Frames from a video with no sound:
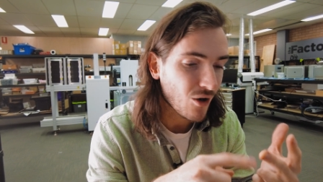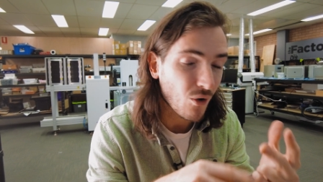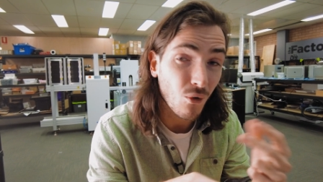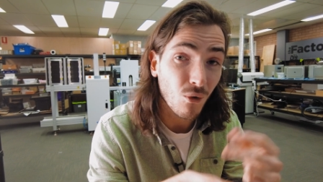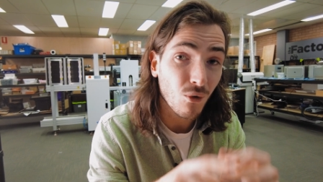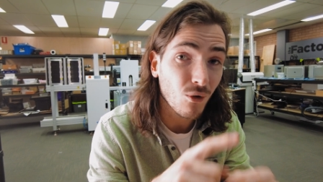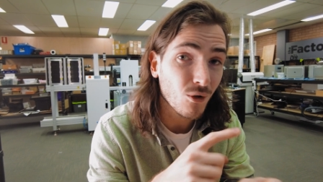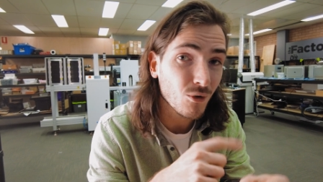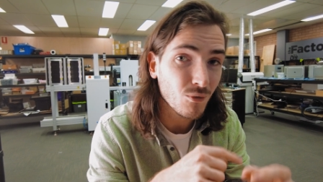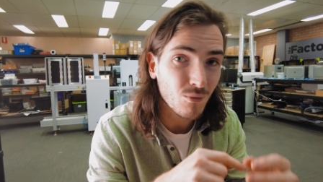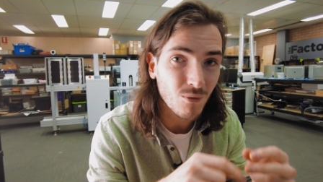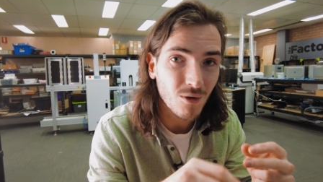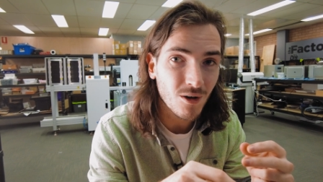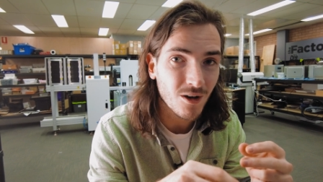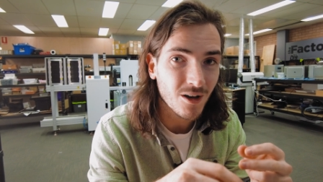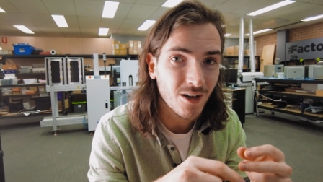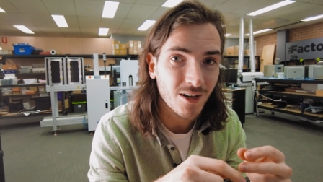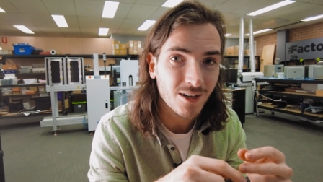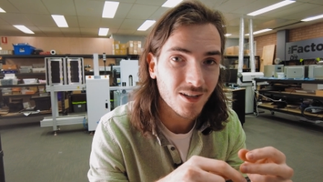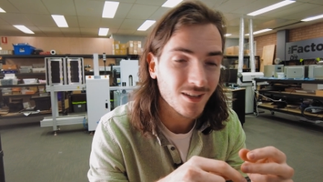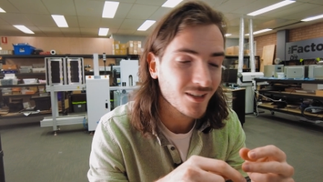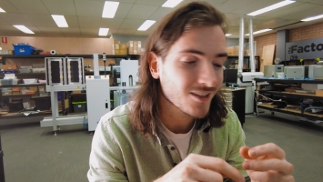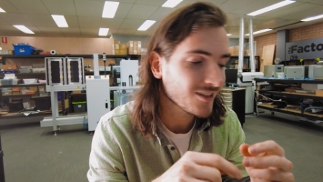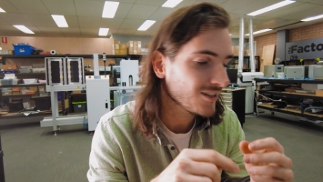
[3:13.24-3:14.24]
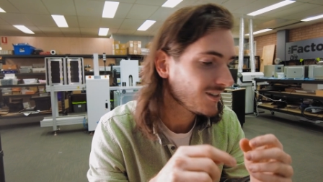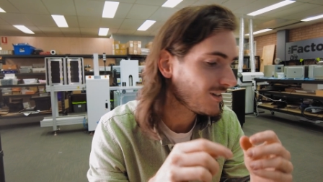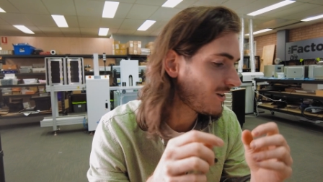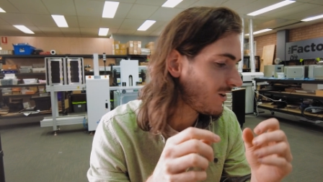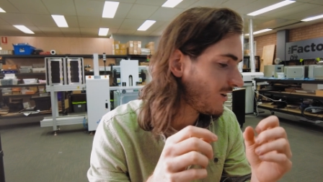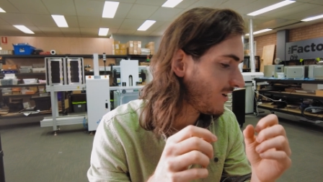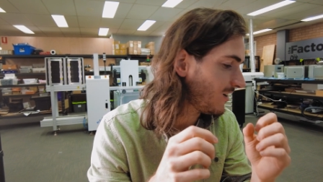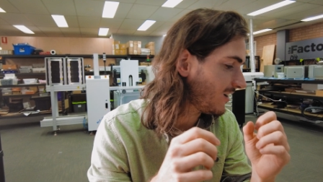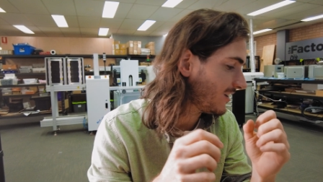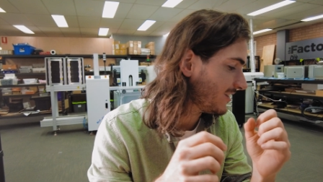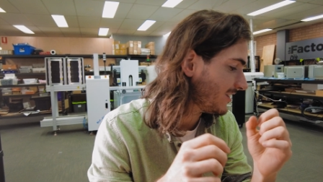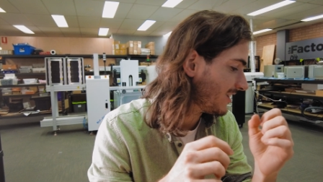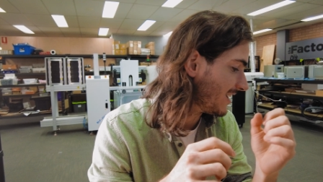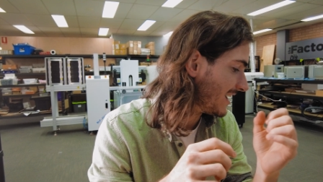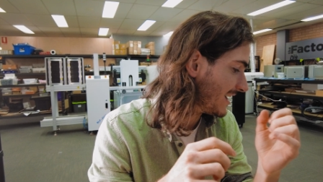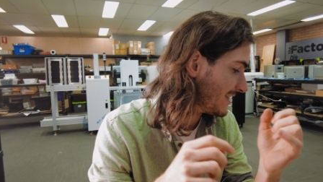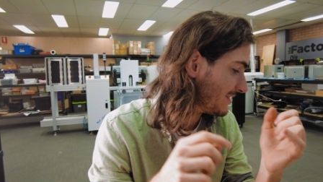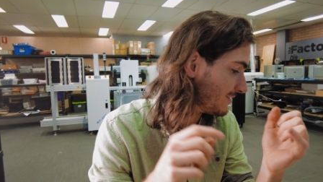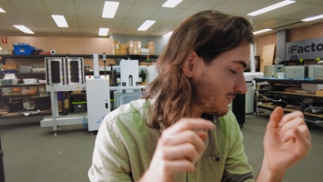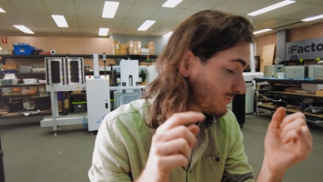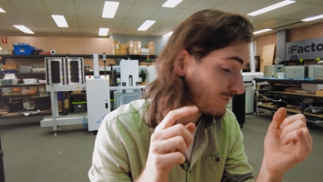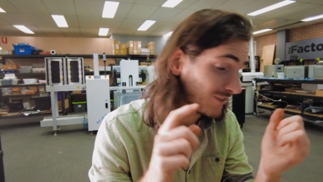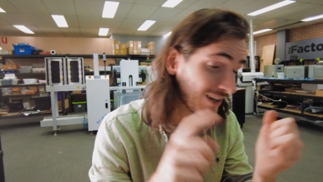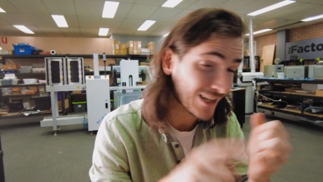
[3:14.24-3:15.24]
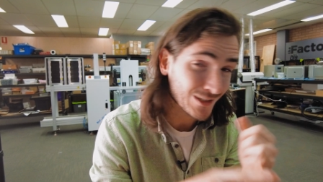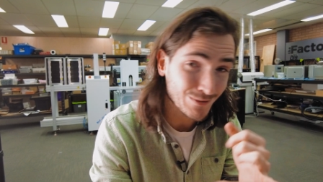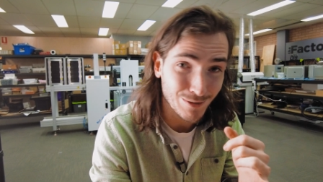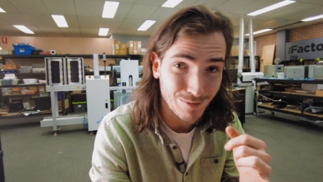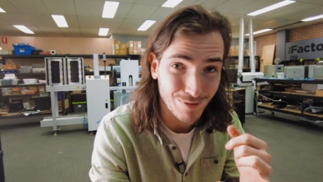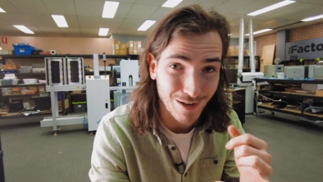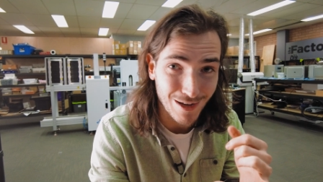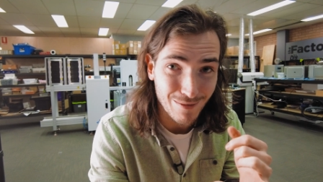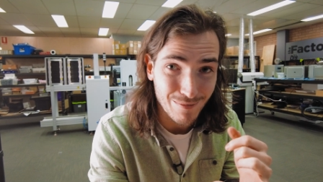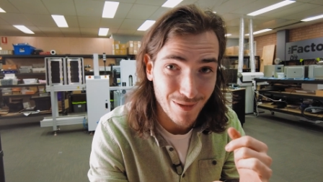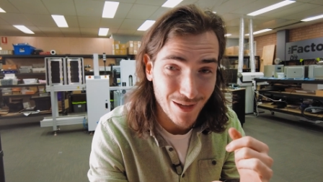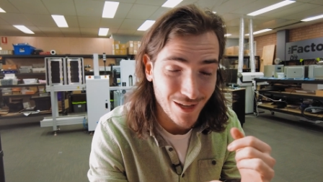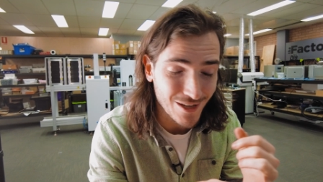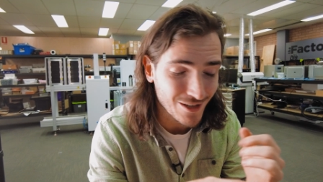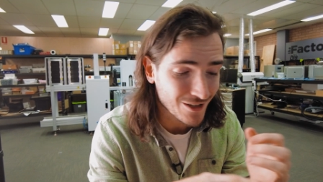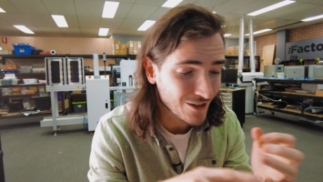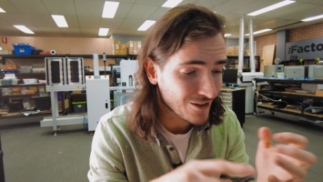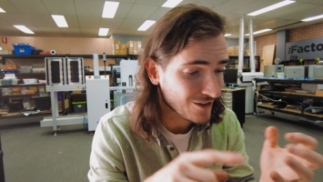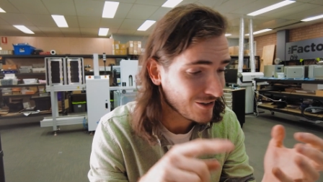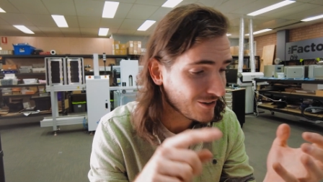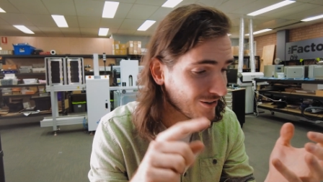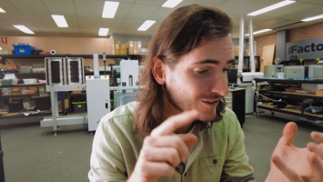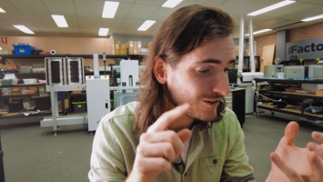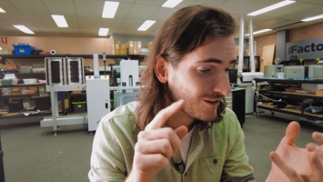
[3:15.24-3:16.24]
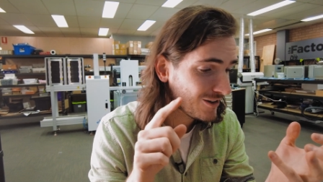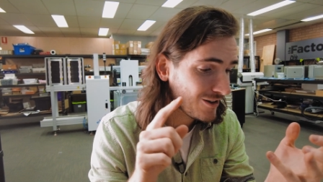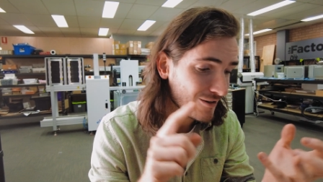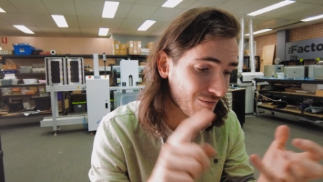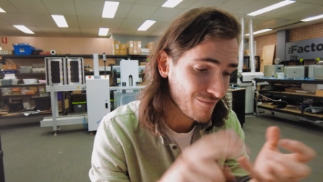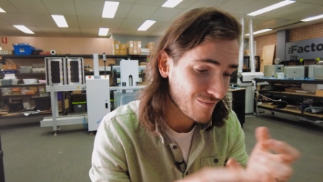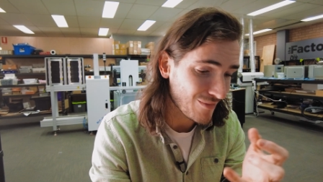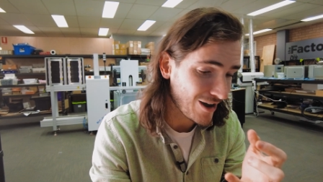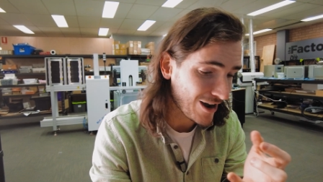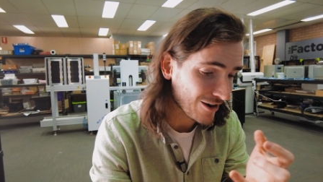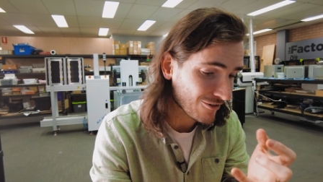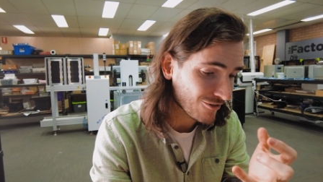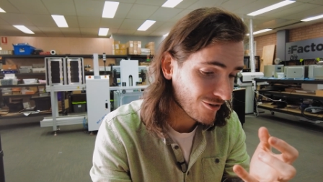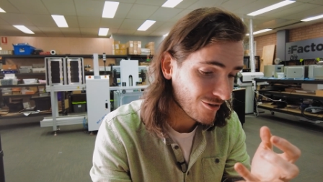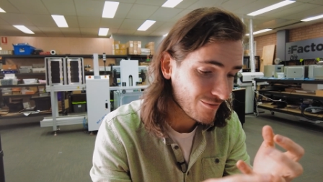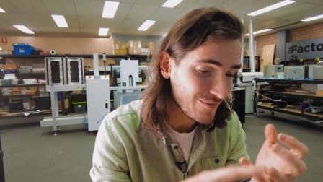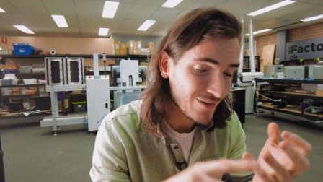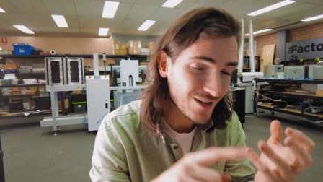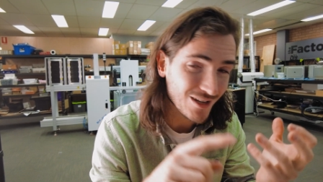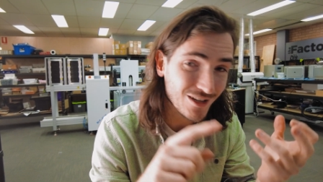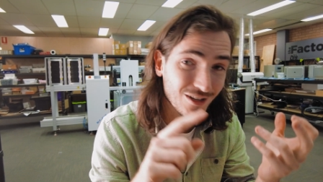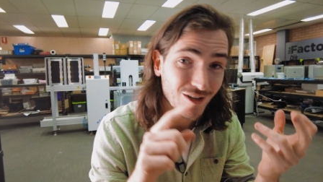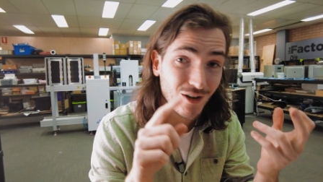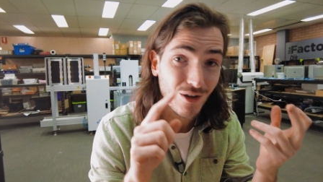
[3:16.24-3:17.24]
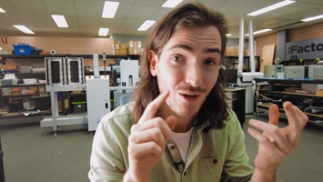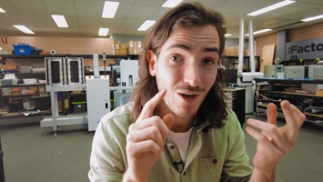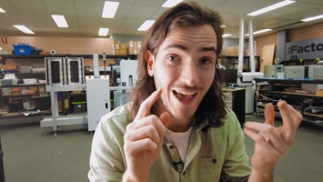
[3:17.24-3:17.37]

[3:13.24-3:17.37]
all work on either Raspberry Pi Pico, Microbit,